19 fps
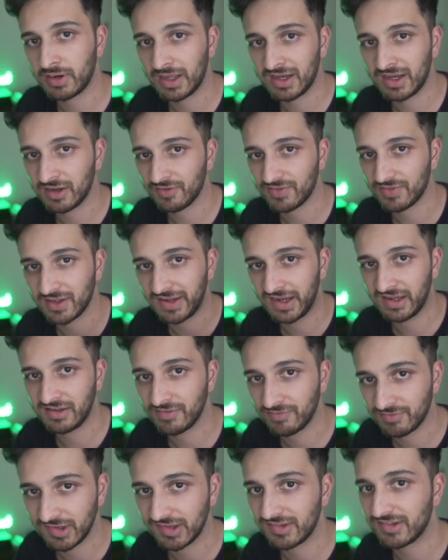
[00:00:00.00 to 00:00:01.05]
any of the
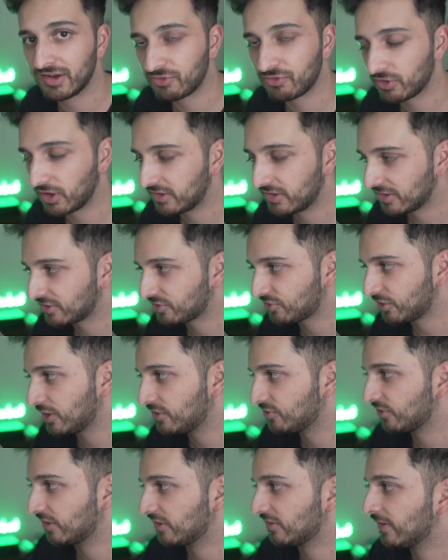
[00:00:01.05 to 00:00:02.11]
native decentralized
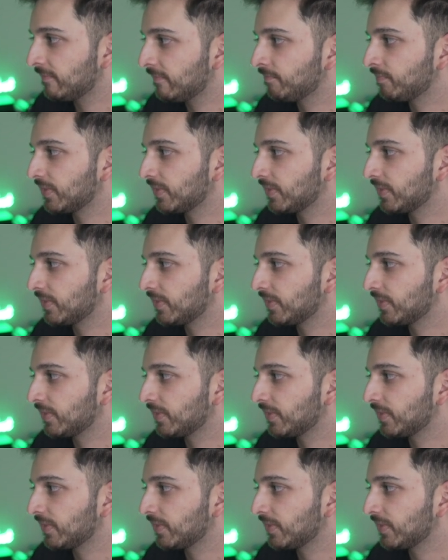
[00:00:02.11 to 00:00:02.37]
exchanges.